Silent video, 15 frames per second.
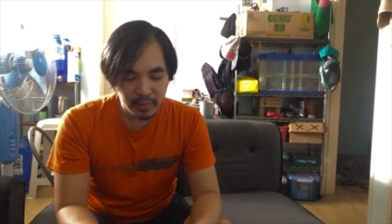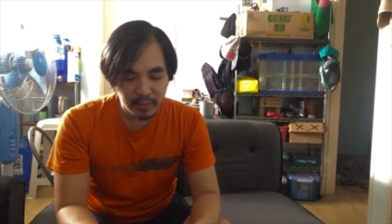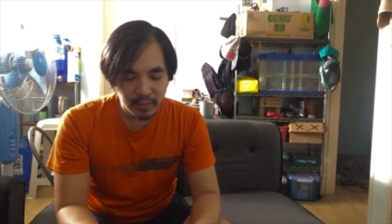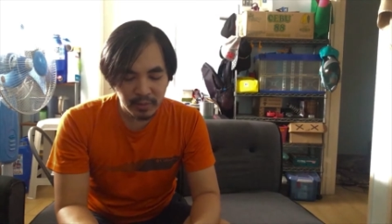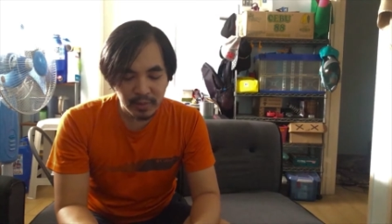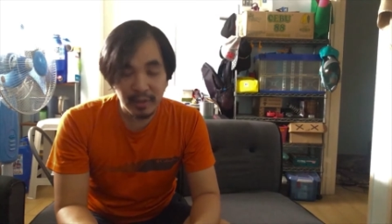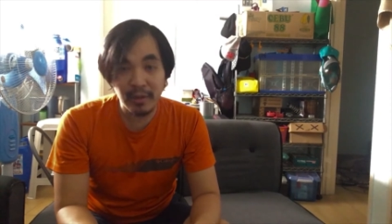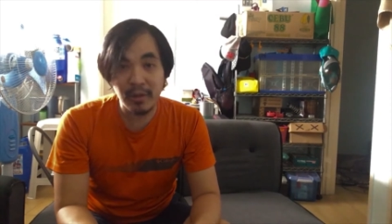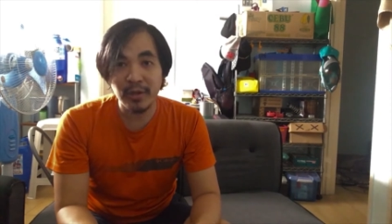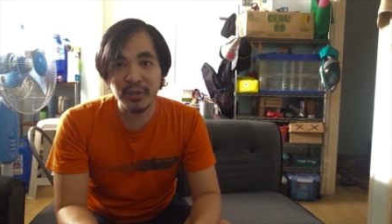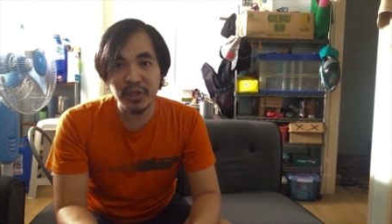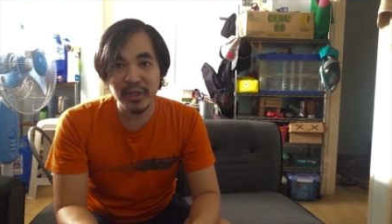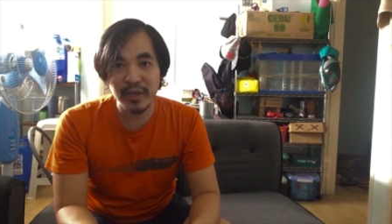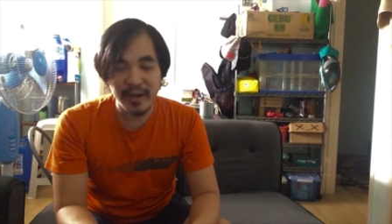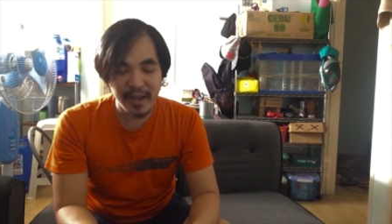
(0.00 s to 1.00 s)
The logic
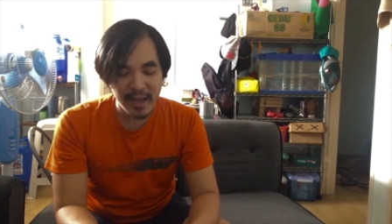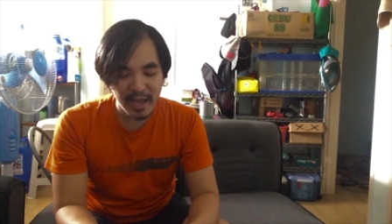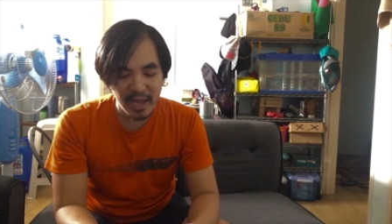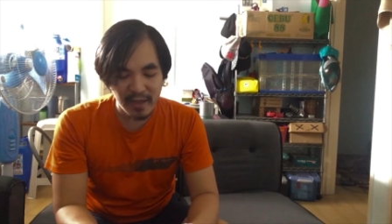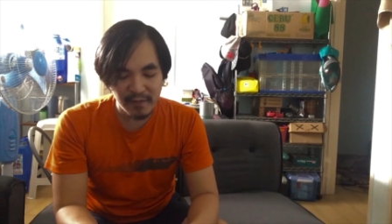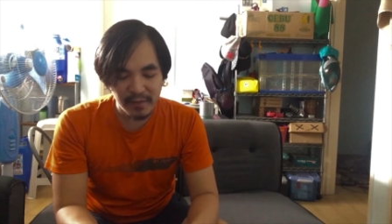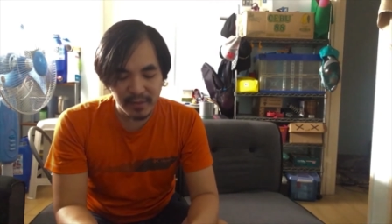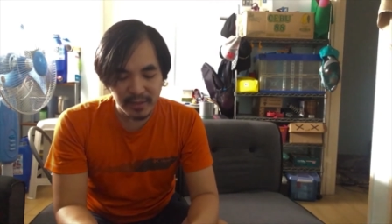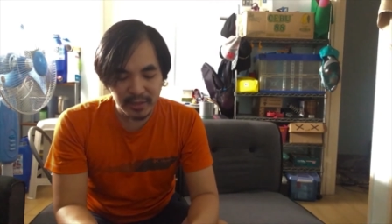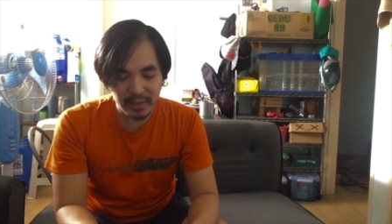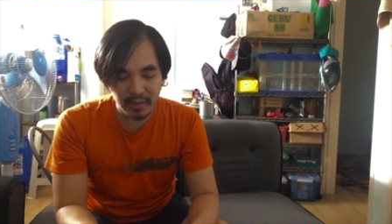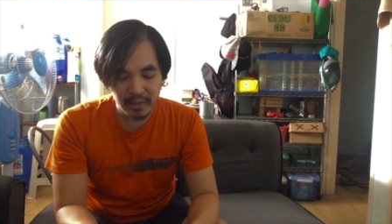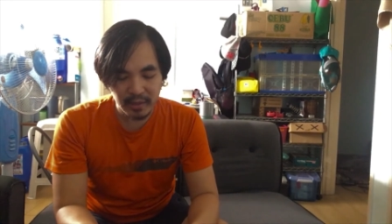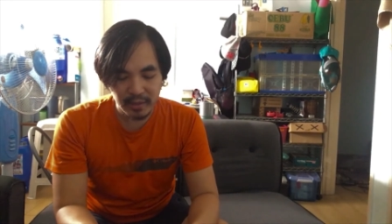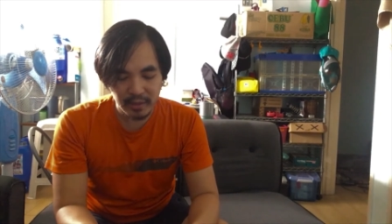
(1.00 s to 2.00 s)
that I have is
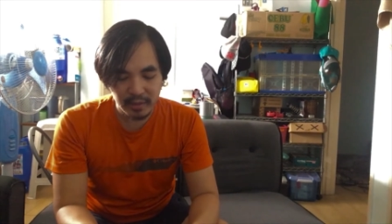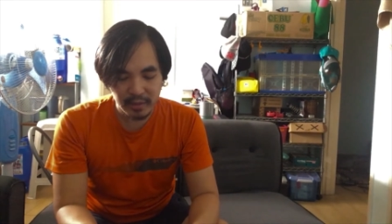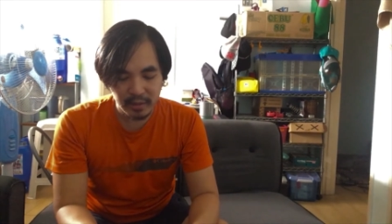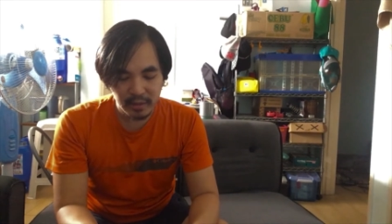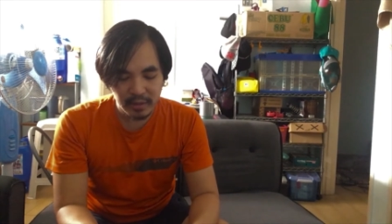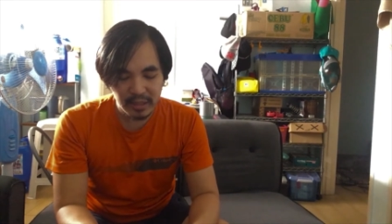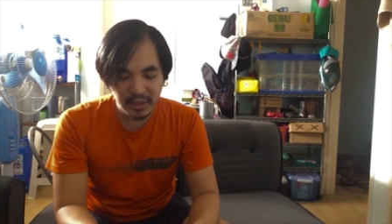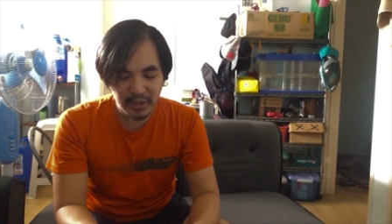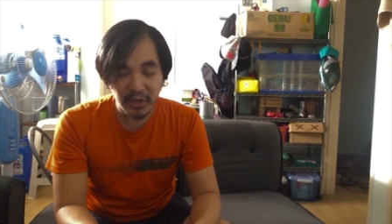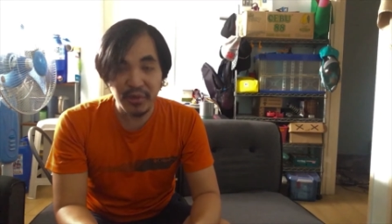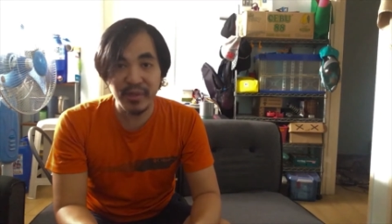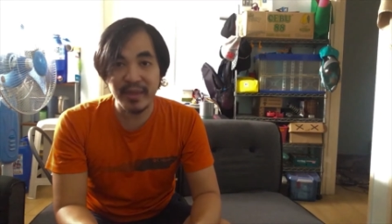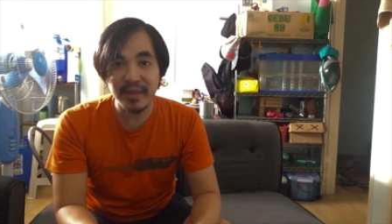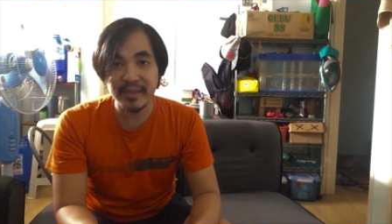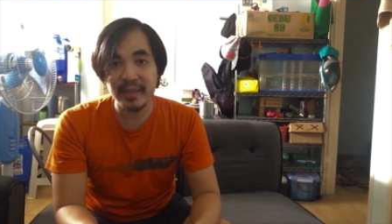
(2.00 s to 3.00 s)
these are
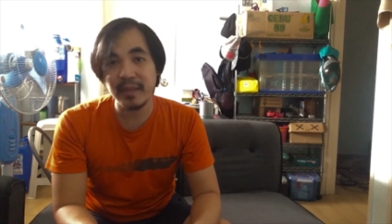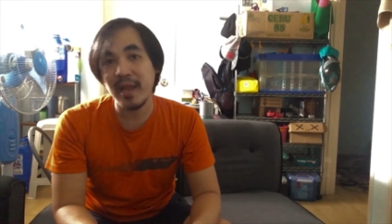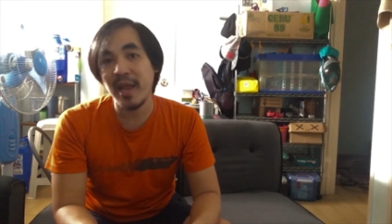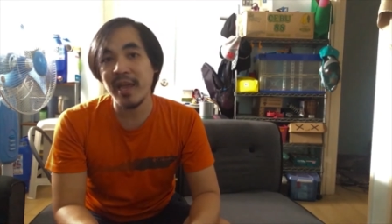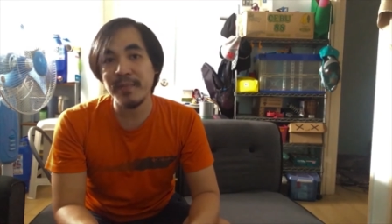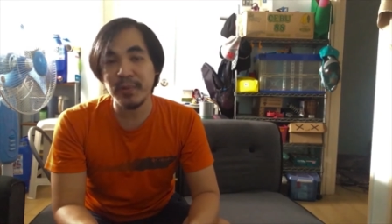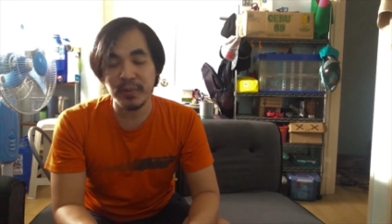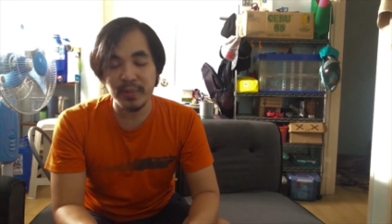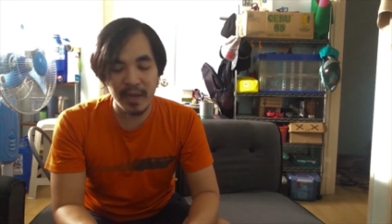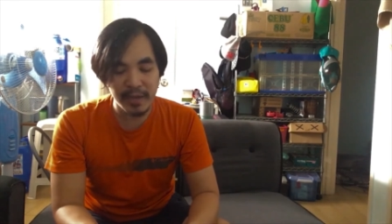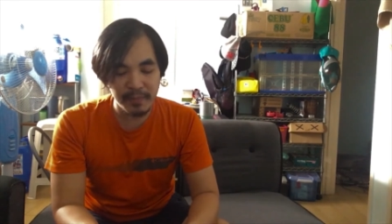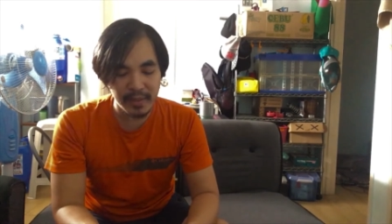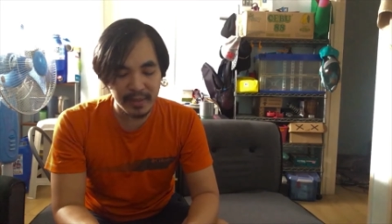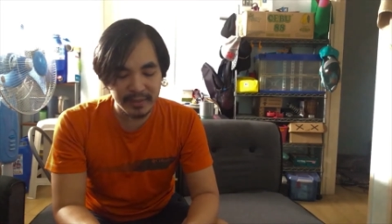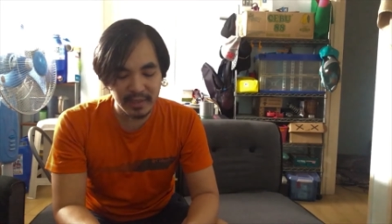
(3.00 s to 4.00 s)
things that I
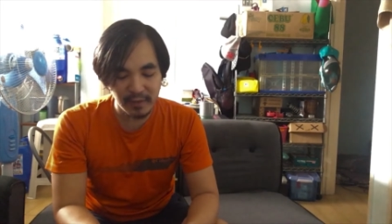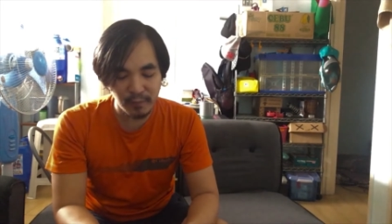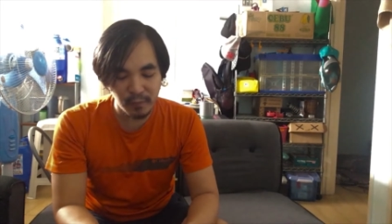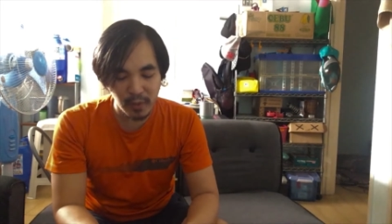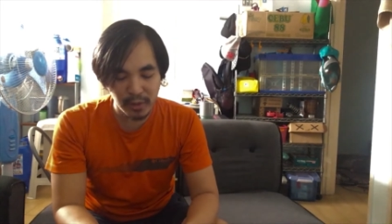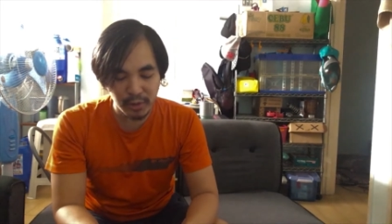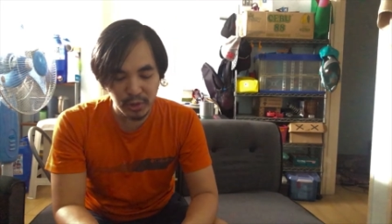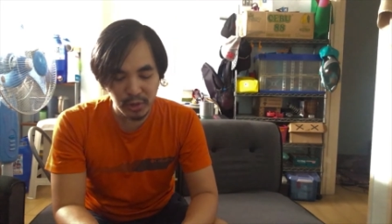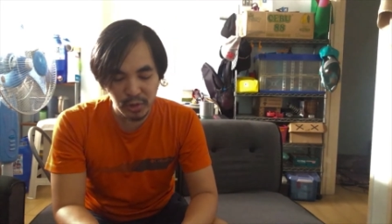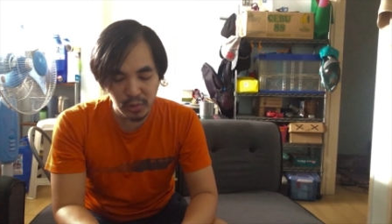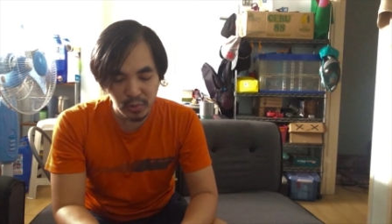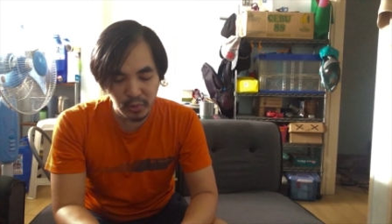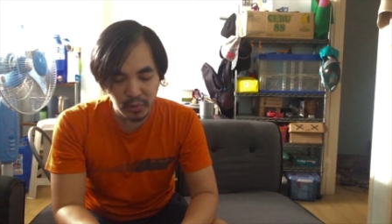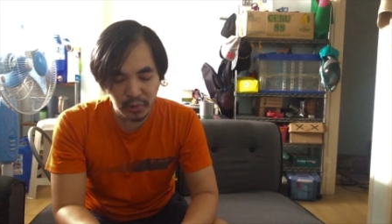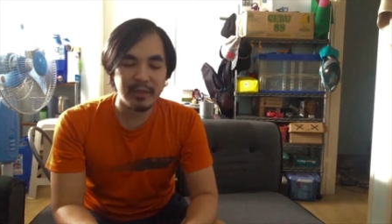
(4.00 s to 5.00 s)
myself want to
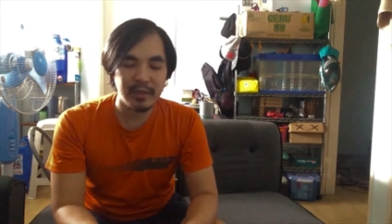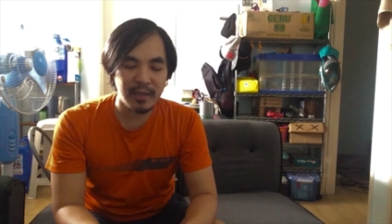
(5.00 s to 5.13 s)
use.